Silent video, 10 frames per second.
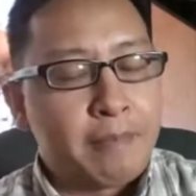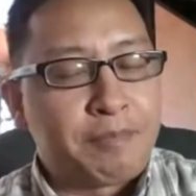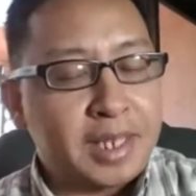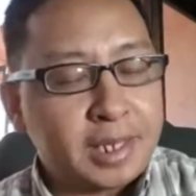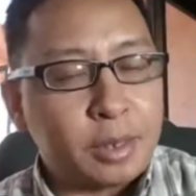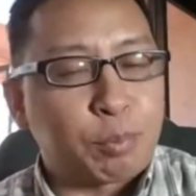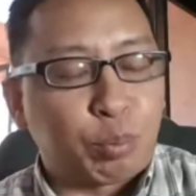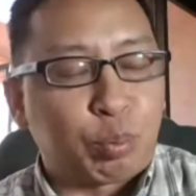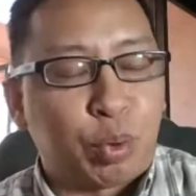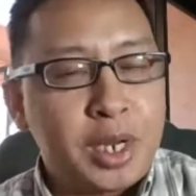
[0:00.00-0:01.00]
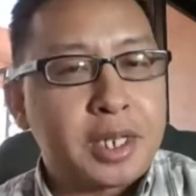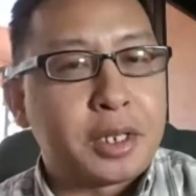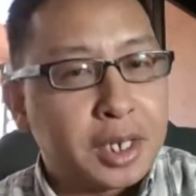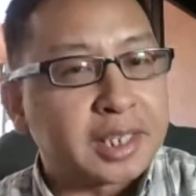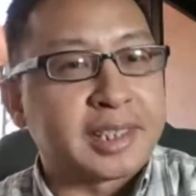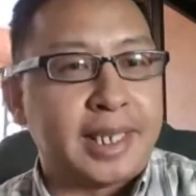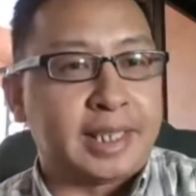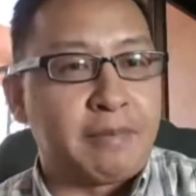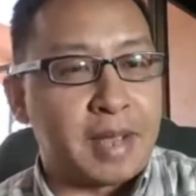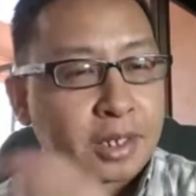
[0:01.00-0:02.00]
this is a pretty good
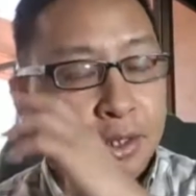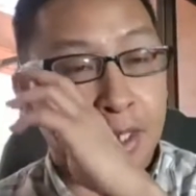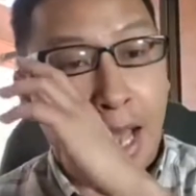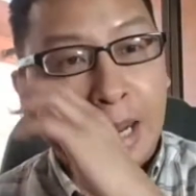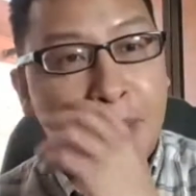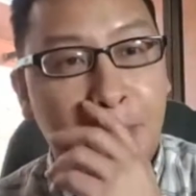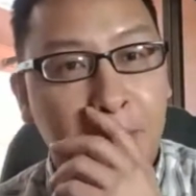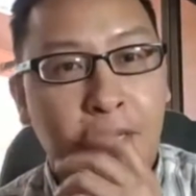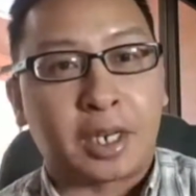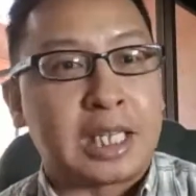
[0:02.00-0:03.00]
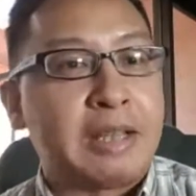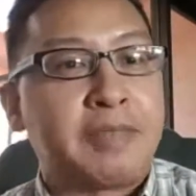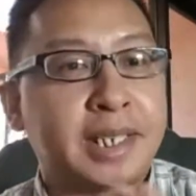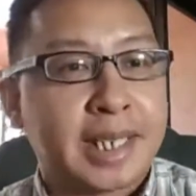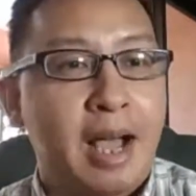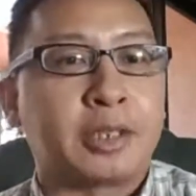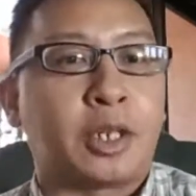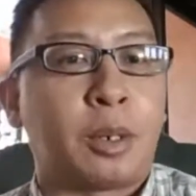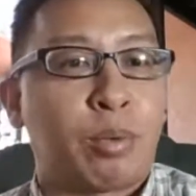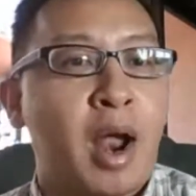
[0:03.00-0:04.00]
incentive because there's a lot of people that are going to give discounts
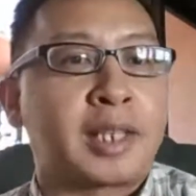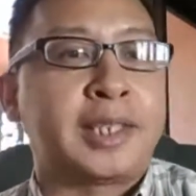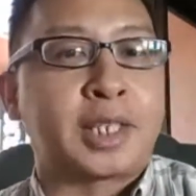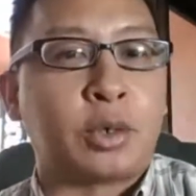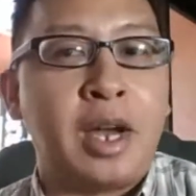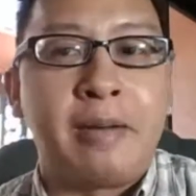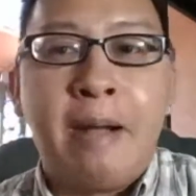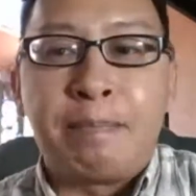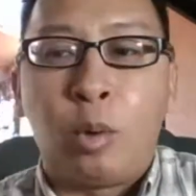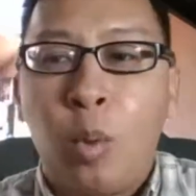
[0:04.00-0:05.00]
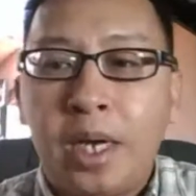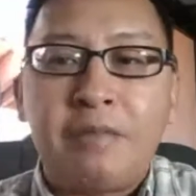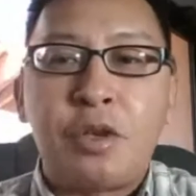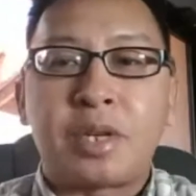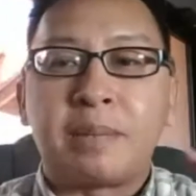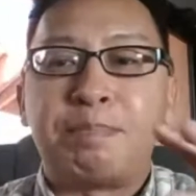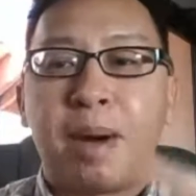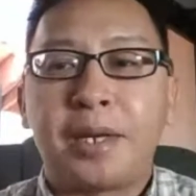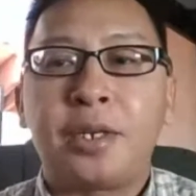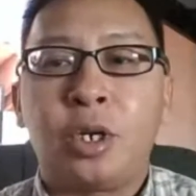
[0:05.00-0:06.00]
on their products. That's great. But what if you can
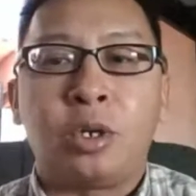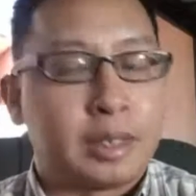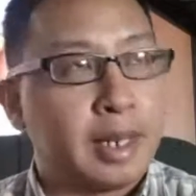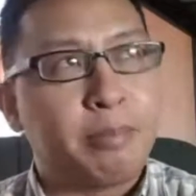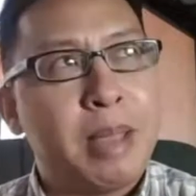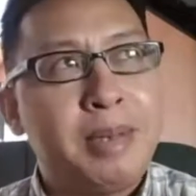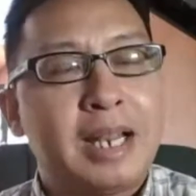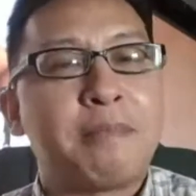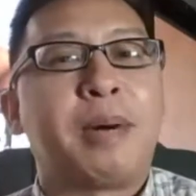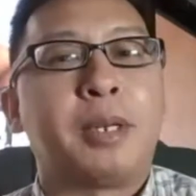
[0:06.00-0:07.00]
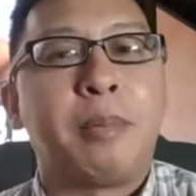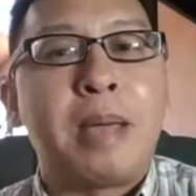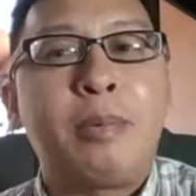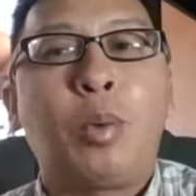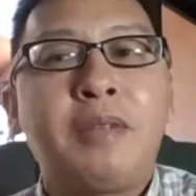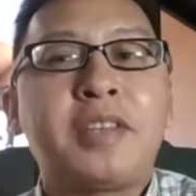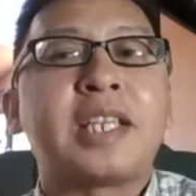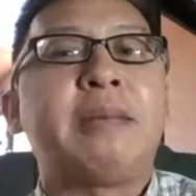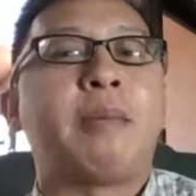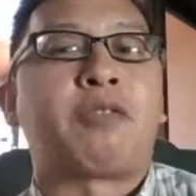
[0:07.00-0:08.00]
bundle, maybe not even bundle, but maybe what if you can
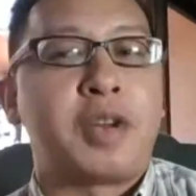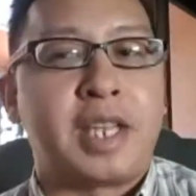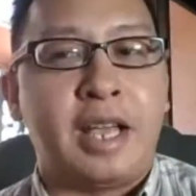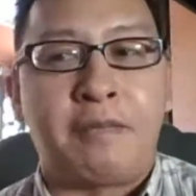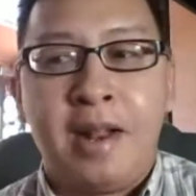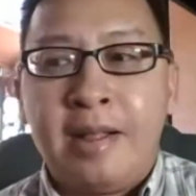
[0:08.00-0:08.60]
give them free gift?